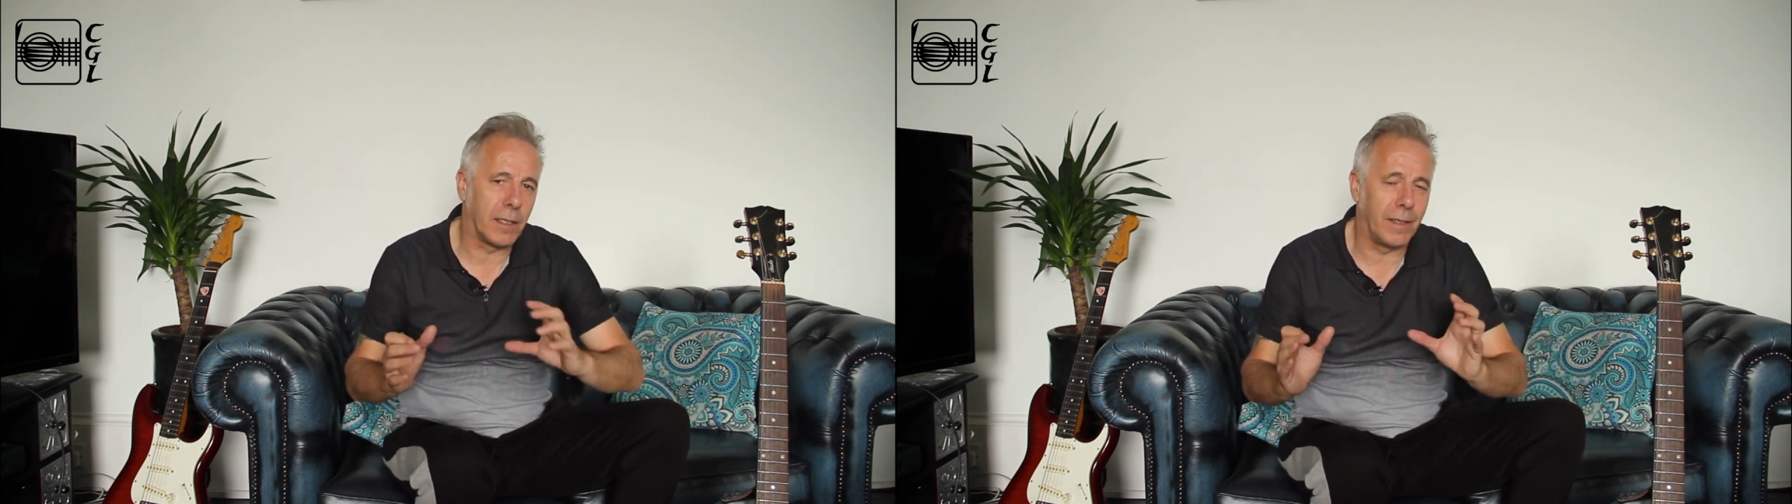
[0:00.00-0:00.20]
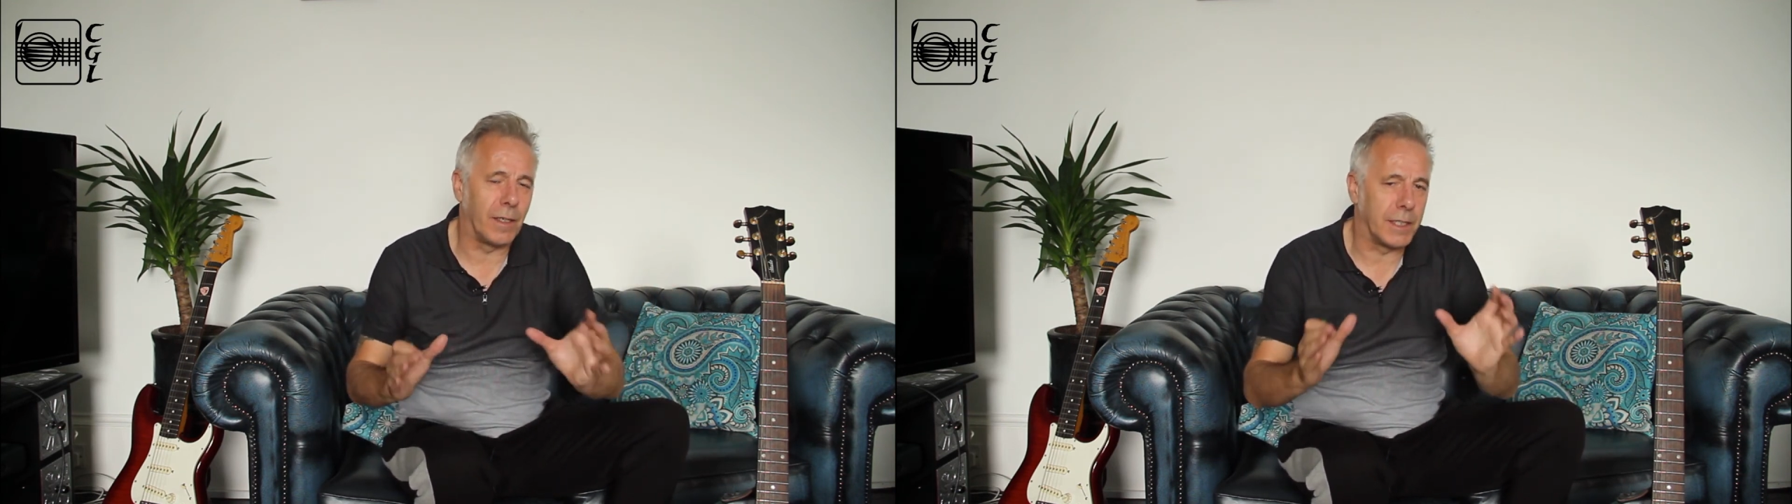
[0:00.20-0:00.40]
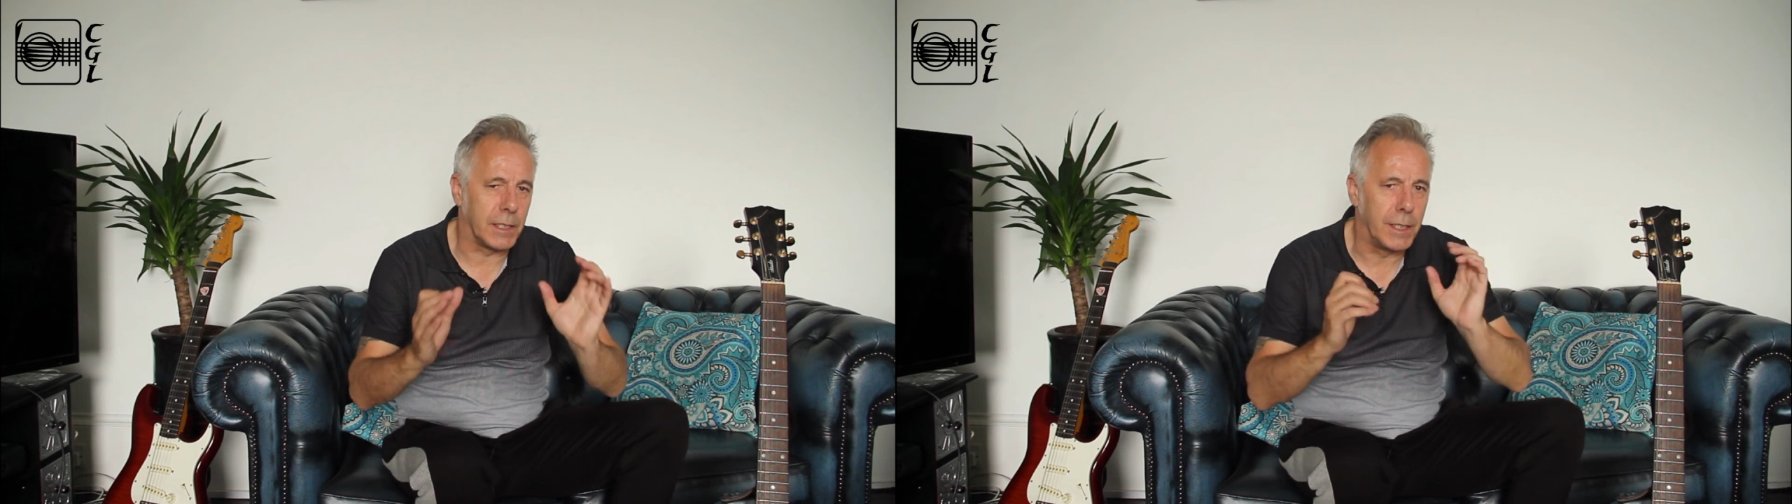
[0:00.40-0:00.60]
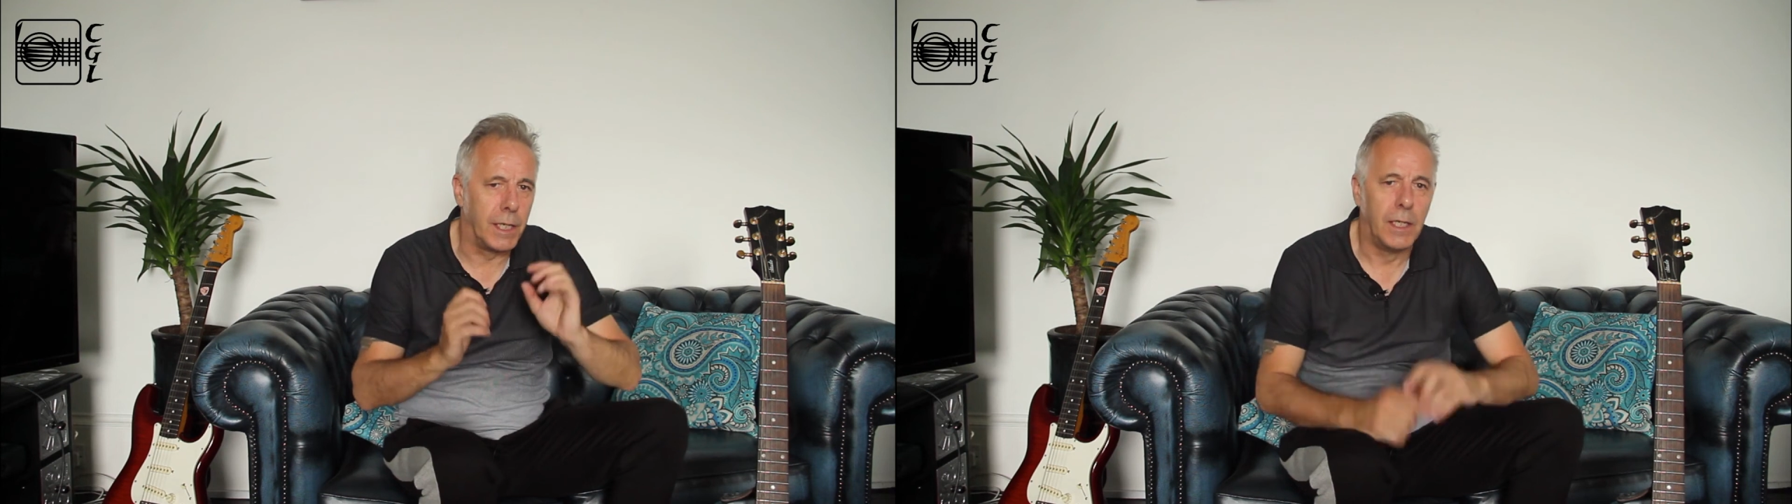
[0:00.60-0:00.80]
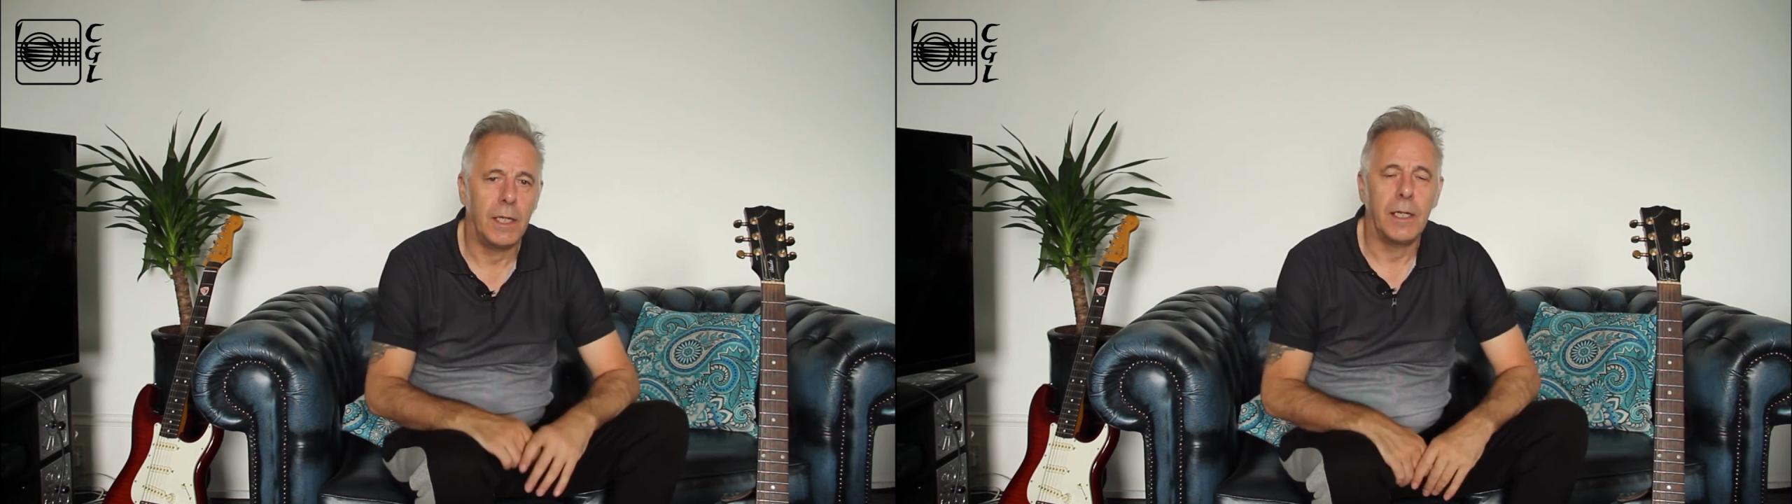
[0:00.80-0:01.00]
nearly done,
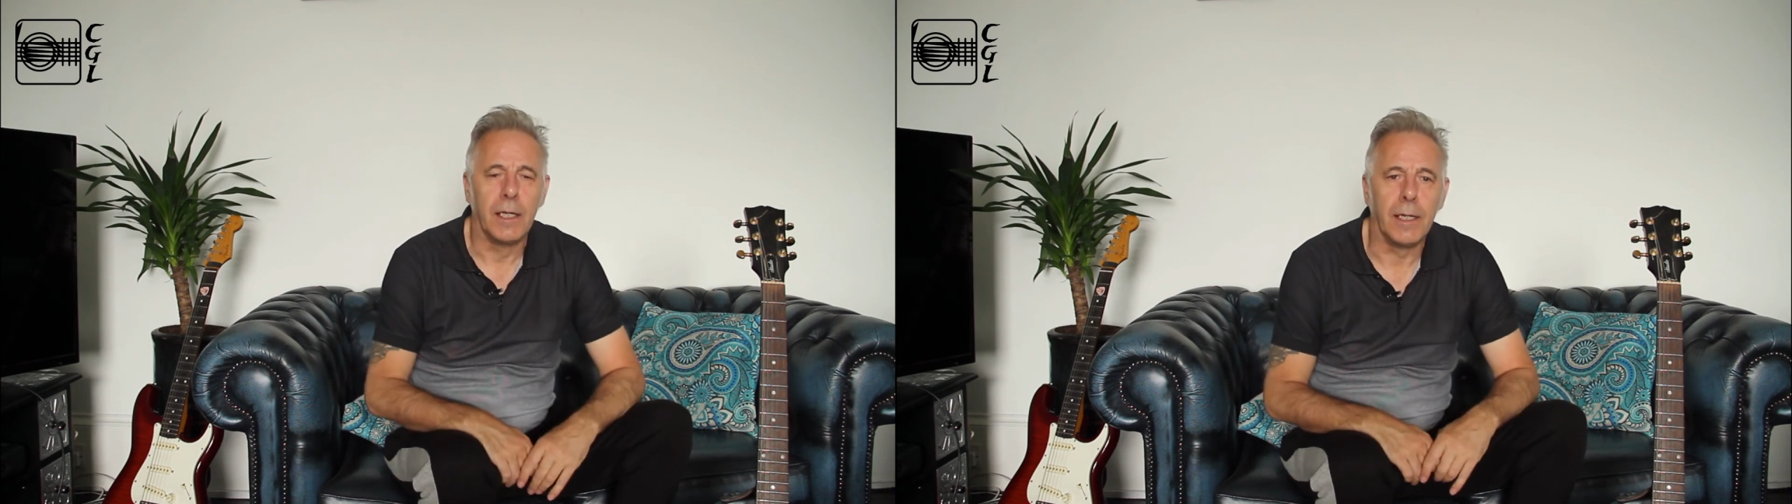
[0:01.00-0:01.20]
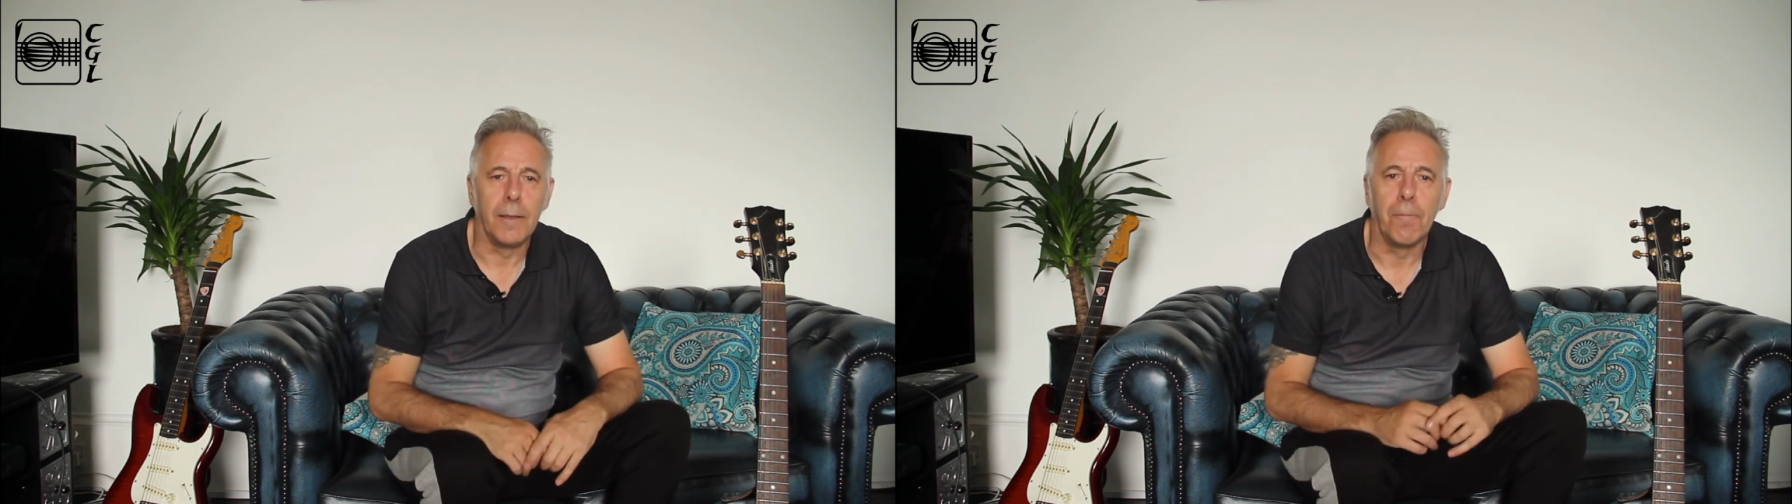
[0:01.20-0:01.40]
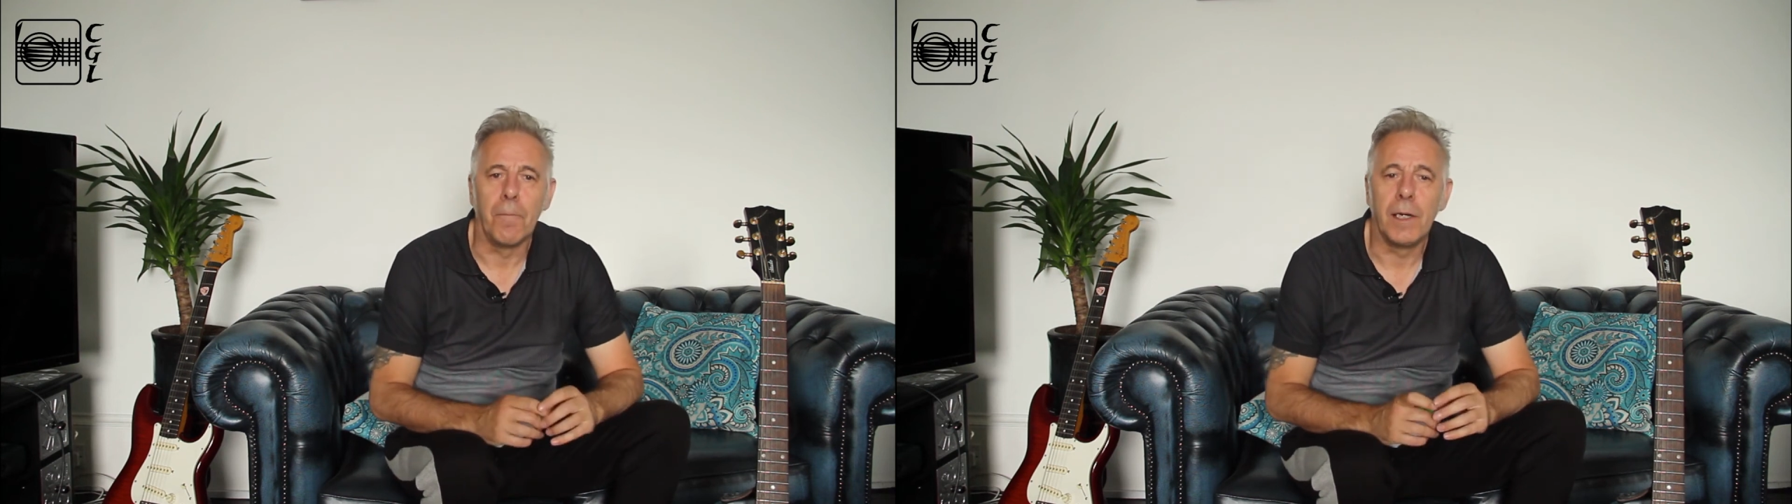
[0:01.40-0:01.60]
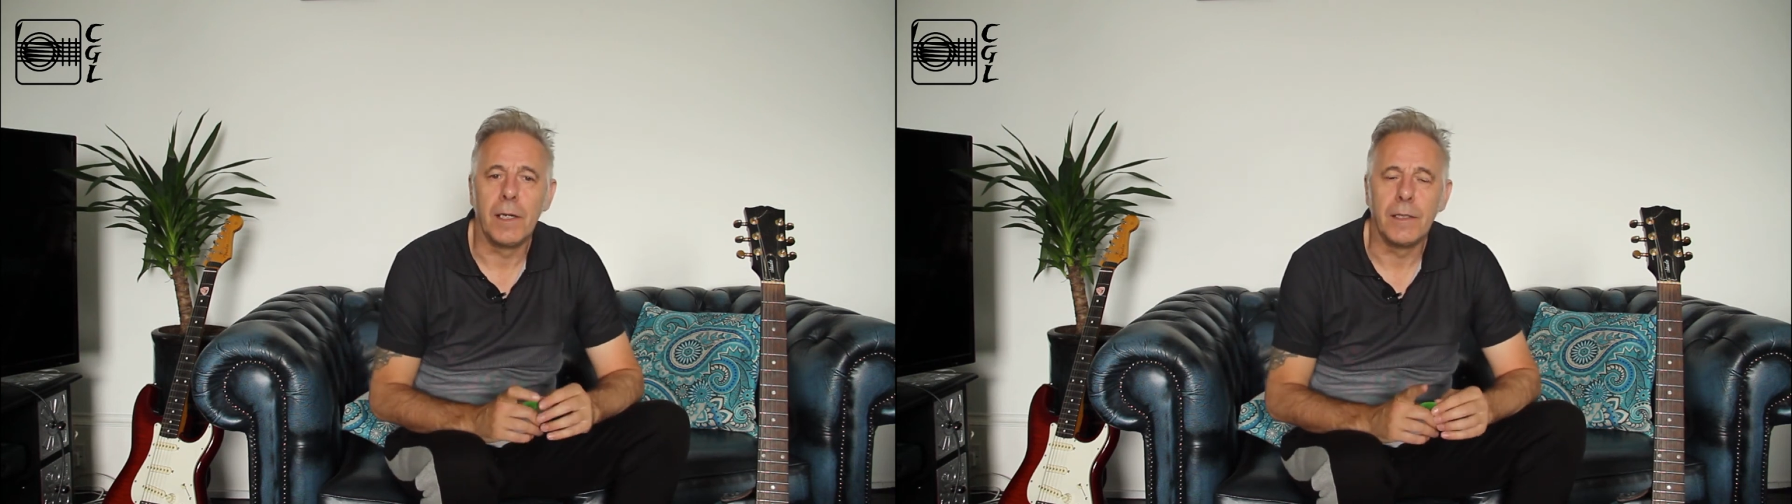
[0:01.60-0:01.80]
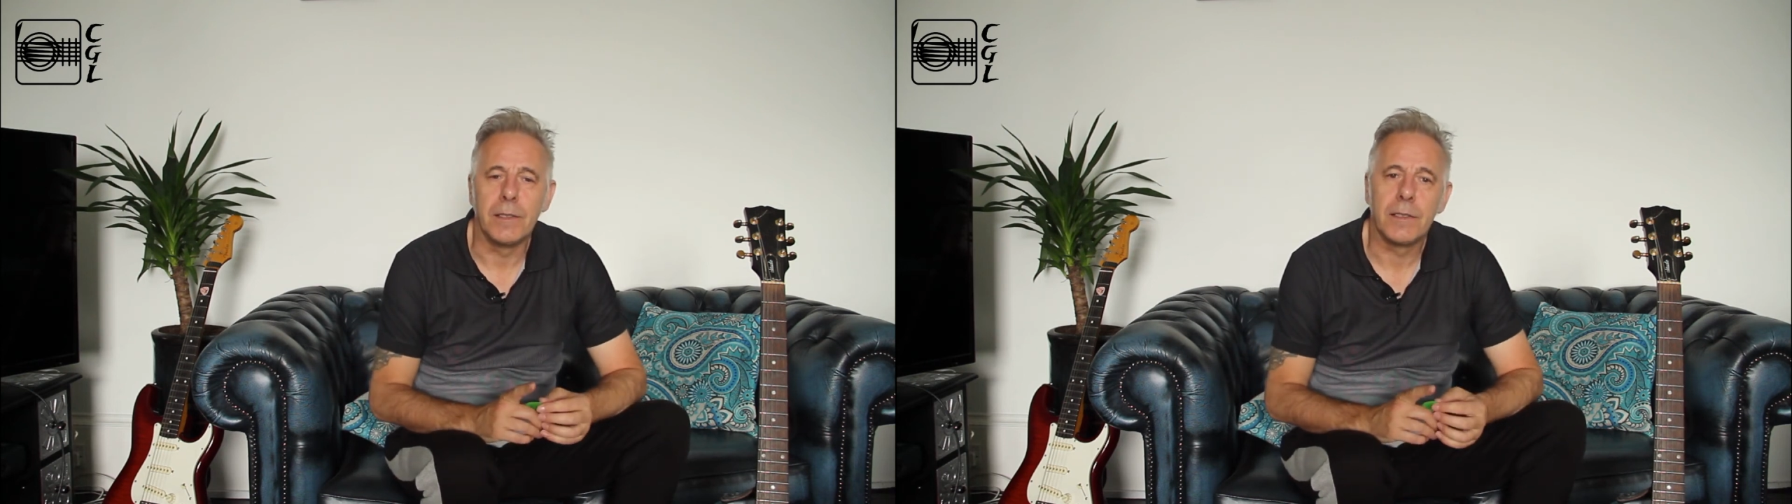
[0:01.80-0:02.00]

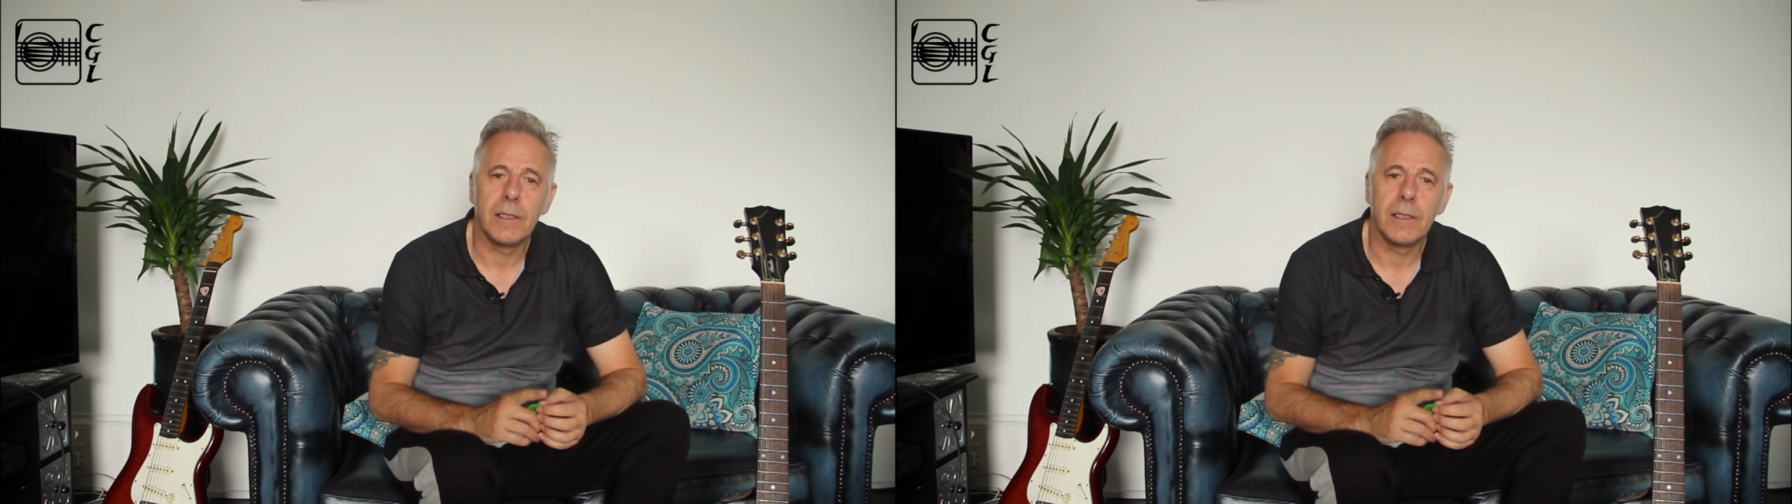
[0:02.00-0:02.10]
and